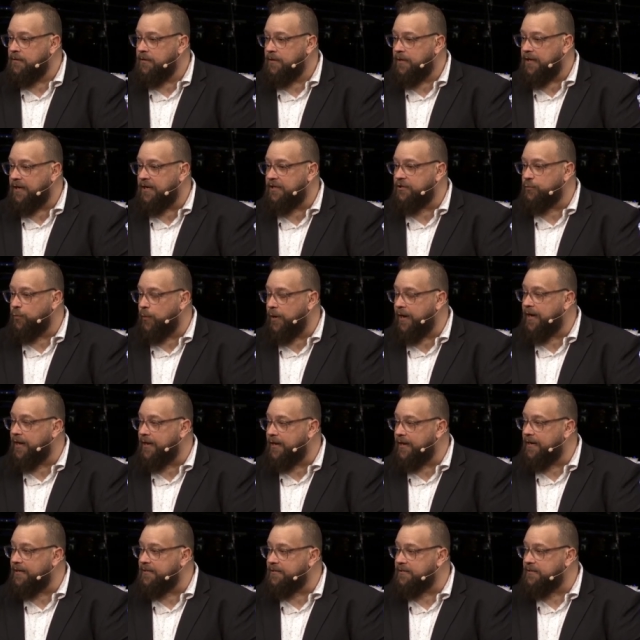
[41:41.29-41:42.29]
in its
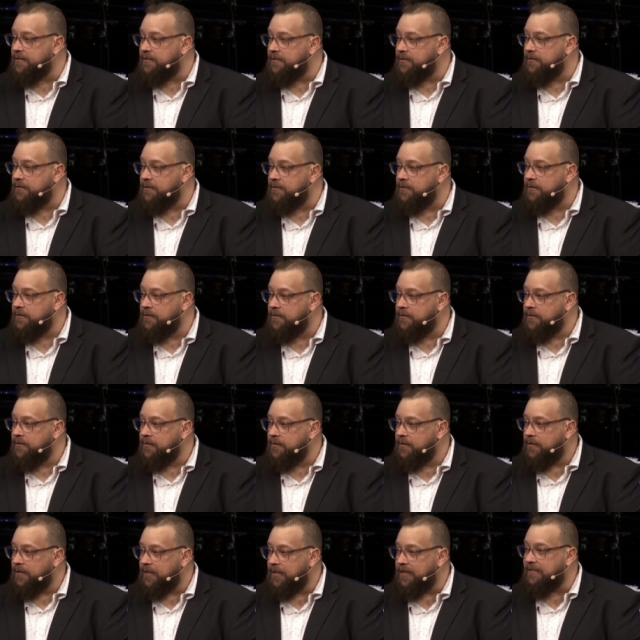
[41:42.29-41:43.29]
wickedness,
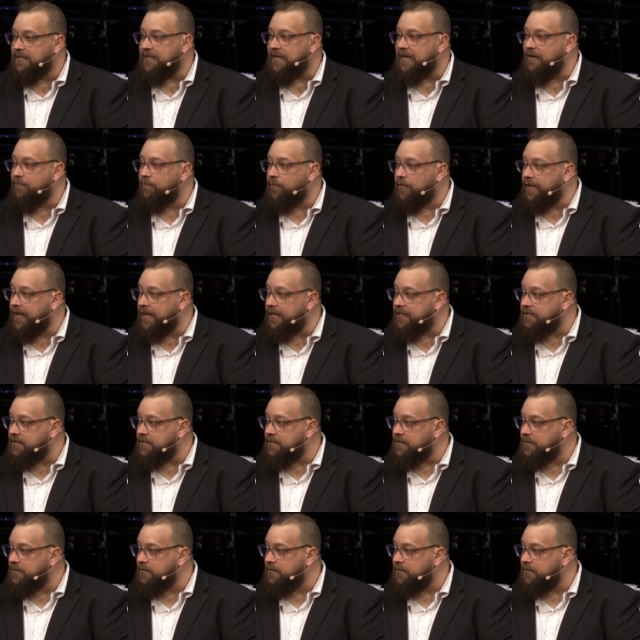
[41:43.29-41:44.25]
in its evilness.